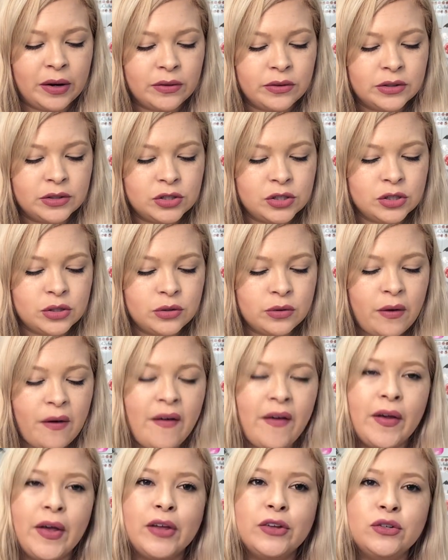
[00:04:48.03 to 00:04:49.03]
the two
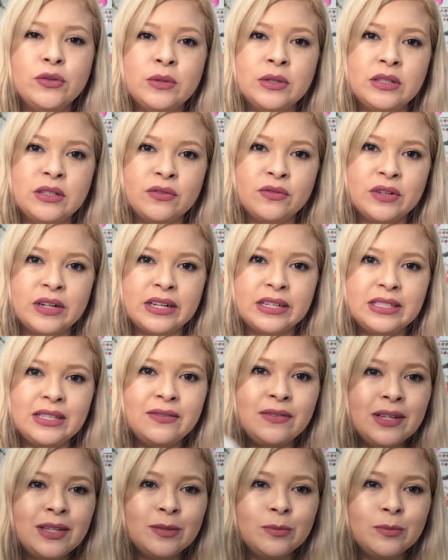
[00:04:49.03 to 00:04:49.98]
and do a different activity.